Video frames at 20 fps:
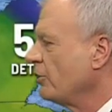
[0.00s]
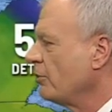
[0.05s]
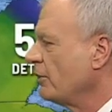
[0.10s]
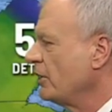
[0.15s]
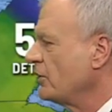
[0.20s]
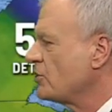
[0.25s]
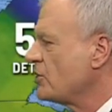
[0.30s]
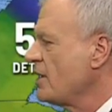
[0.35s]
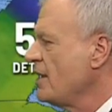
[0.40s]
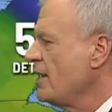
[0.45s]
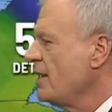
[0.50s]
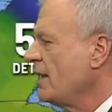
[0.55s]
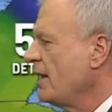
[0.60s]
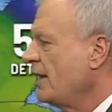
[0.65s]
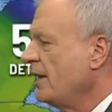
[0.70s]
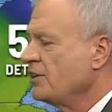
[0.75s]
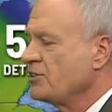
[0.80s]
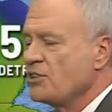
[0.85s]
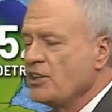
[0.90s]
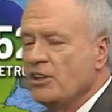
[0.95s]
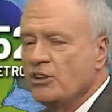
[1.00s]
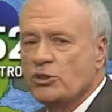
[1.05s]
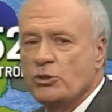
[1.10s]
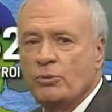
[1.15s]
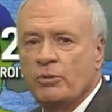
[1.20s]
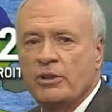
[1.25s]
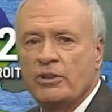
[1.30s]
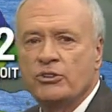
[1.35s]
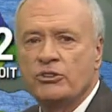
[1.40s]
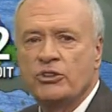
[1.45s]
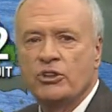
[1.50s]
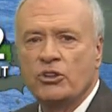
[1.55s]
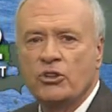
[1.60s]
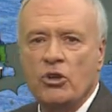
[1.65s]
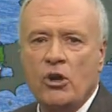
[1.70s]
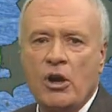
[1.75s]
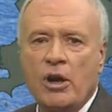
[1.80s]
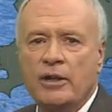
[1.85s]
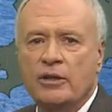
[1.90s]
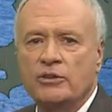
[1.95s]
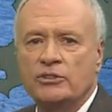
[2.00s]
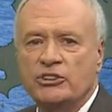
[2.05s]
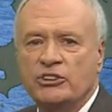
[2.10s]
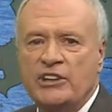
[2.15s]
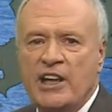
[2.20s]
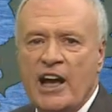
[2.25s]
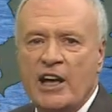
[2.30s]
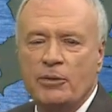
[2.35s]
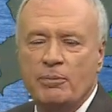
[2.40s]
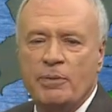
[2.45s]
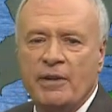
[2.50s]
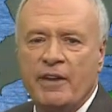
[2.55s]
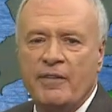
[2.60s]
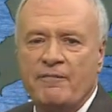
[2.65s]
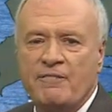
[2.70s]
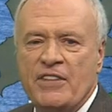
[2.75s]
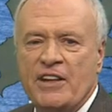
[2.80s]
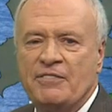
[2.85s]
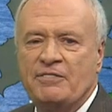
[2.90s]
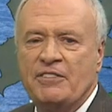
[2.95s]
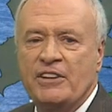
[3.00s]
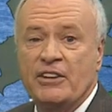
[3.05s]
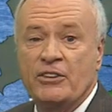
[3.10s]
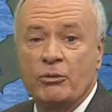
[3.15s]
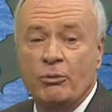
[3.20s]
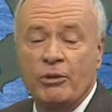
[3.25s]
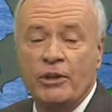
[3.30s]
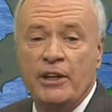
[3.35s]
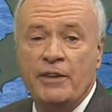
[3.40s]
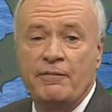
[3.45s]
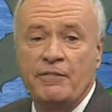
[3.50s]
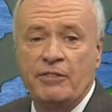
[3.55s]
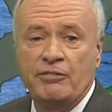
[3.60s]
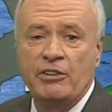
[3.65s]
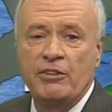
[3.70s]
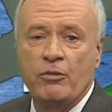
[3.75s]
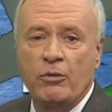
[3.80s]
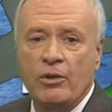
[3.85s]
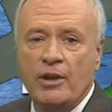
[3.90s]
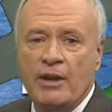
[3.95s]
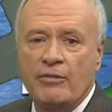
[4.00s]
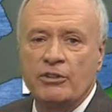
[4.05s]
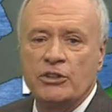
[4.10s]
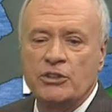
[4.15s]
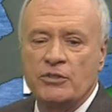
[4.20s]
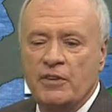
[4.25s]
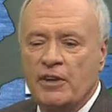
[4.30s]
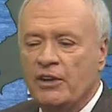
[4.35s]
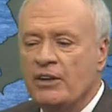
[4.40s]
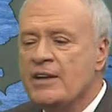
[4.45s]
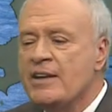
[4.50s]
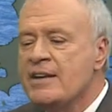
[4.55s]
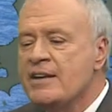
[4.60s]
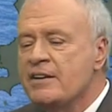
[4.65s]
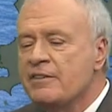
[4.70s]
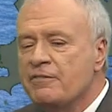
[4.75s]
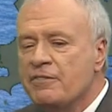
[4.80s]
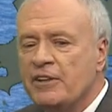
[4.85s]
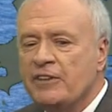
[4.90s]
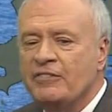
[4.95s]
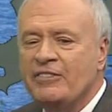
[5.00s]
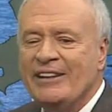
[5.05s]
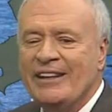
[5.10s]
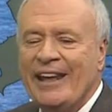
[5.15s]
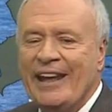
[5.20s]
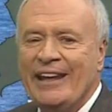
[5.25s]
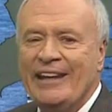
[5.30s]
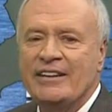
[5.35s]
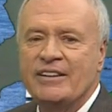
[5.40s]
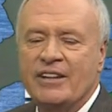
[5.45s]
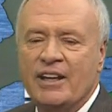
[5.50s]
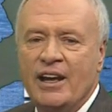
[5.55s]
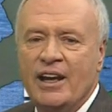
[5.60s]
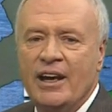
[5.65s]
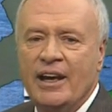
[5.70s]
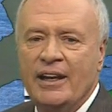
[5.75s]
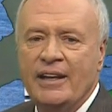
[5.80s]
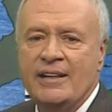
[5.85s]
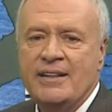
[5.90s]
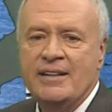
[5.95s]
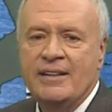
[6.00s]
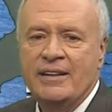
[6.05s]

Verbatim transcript: degrees. Highs elsewhere, Chicago, South Bend 53, 54 Evansville, 58 the high